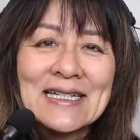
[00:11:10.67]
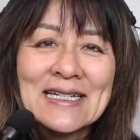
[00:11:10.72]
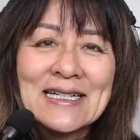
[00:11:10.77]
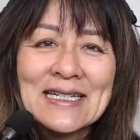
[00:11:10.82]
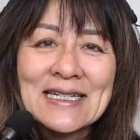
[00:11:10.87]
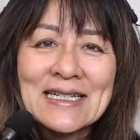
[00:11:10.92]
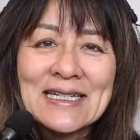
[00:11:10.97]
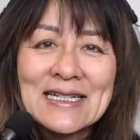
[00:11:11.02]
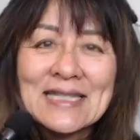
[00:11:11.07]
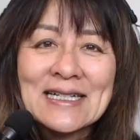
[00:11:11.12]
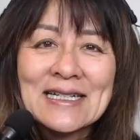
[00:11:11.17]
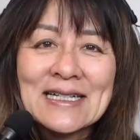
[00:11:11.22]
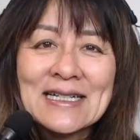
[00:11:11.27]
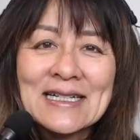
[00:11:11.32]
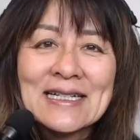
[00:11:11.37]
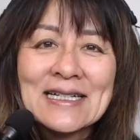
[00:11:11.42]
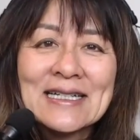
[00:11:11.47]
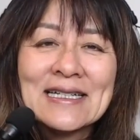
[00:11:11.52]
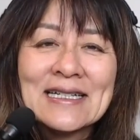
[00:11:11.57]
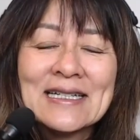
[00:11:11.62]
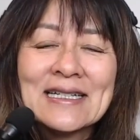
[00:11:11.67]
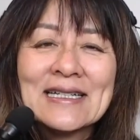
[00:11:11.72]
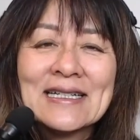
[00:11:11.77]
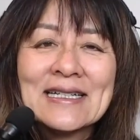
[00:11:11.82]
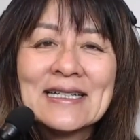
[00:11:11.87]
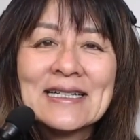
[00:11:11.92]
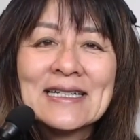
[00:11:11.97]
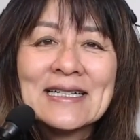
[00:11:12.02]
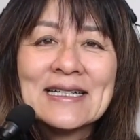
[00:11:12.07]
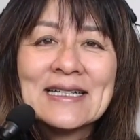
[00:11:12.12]

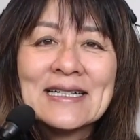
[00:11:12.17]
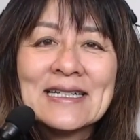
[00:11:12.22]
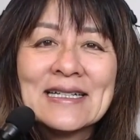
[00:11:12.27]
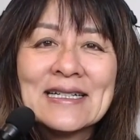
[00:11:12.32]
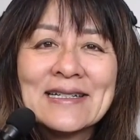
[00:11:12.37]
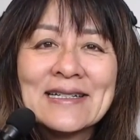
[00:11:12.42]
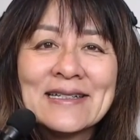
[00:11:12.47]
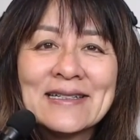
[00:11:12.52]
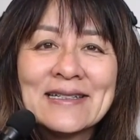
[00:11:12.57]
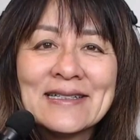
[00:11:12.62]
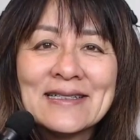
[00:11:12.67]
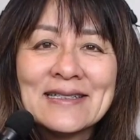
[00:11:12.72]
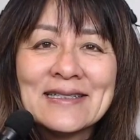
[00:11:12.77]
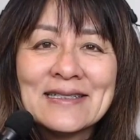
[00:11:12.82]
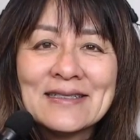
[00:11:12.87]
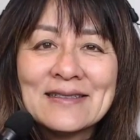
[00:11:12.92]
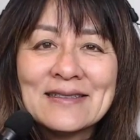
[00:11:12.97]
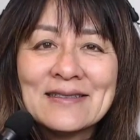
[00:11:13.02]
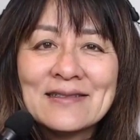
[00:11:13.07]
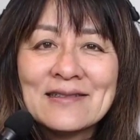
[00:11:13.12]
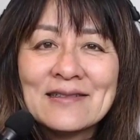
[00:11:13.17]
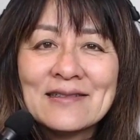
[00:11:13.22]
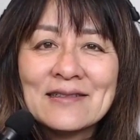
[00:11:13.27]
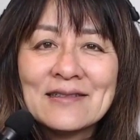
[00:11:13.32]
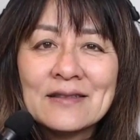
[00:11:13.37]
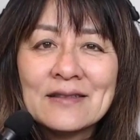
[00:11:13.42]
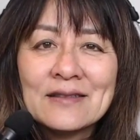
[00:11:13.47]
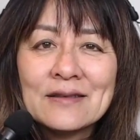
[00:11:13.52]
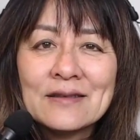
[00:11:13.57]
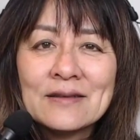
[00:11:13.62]

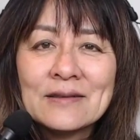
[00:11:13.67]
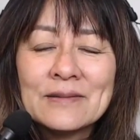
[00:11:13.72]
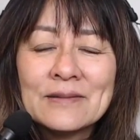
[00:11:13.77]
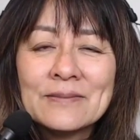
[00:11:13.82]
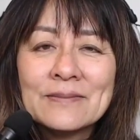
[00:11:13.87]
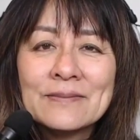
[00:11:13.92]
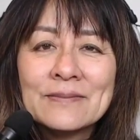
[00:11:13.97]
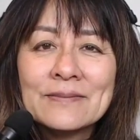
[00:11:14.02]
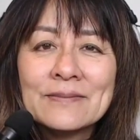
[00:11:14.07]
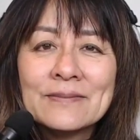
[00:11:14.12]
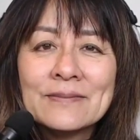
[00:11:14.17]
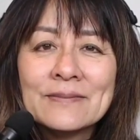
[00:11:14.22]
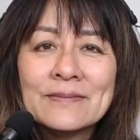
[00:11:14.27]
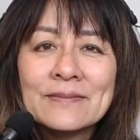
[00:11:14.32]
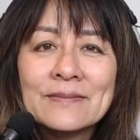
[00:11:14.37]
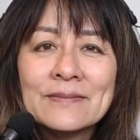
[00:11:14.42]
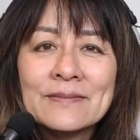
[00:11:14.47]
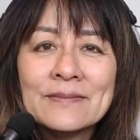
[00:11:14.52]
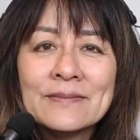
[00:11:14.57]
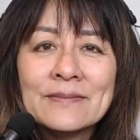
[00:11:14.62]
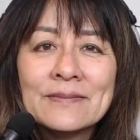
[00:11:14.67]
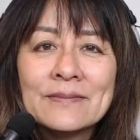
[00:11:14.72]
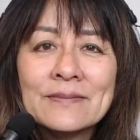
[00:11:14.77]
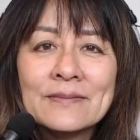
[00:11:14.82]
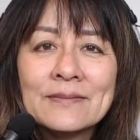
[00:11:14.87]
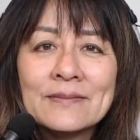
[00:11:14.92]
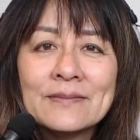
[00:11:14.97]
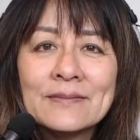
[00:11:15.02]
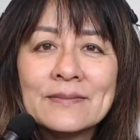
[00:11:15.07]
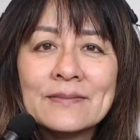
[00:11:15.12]

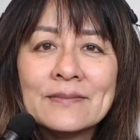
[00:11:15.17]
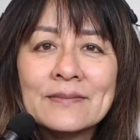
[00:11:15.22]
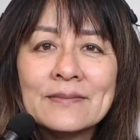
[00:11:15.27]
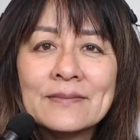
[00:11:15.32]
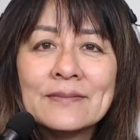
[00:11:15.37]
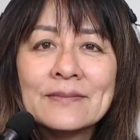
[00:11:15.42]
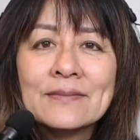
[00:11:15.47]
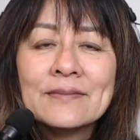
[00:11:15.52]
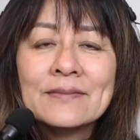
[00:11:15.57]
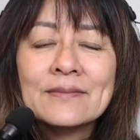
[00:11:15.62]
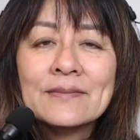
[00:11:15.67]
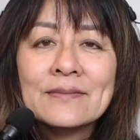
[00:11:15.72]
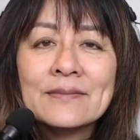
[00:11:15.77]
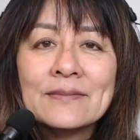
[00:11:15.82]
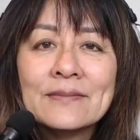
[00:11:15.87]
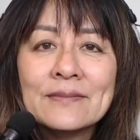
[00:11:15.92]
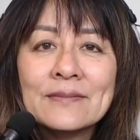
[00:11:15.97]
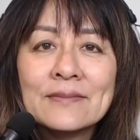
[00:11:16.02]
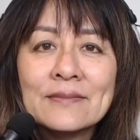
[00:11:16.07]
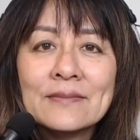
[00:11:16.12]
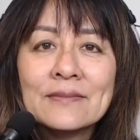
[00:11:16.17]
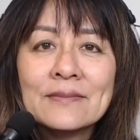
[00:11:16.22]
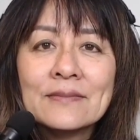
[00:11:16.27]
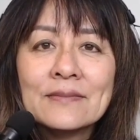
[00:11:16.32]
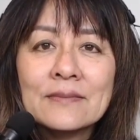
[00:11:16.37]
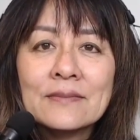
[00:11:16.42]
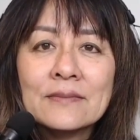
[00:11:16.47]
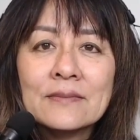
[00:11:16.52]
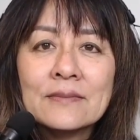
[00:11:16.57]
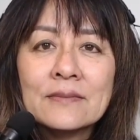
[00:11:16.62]

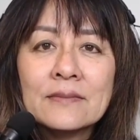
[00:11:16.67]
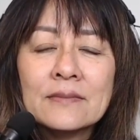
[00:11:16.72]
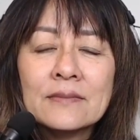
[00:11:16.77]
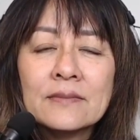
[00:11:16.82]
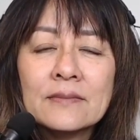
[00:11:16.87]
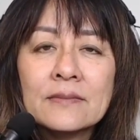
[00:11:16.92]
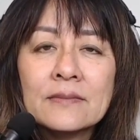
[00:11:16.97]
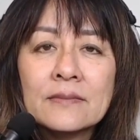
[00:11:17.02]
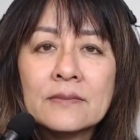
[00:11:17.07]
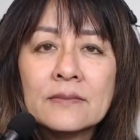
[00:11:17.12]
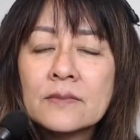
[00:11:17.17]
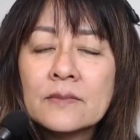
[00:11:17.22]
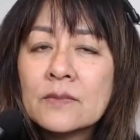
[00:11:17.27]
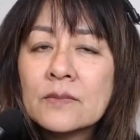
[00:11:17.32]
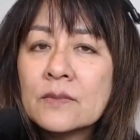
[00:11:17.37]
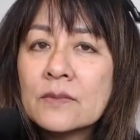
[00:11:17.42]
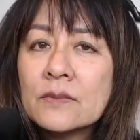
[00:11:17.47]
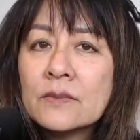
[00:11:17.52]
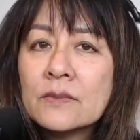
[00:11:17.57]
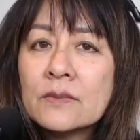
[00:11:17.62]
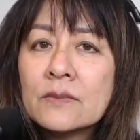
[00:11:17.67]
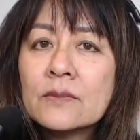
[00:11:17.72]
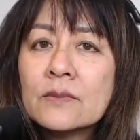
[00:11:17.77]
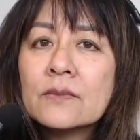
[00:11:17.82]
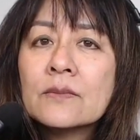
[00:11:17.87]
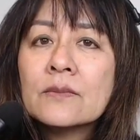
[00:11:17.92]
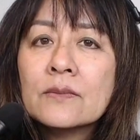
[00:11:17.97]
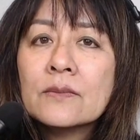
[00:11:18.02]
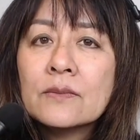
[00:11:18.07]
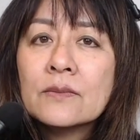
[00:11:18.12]

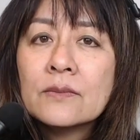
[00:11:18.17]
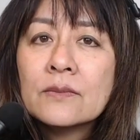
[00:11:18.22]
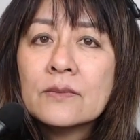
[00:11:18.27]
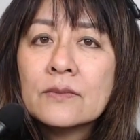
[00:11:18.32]
(not speaking)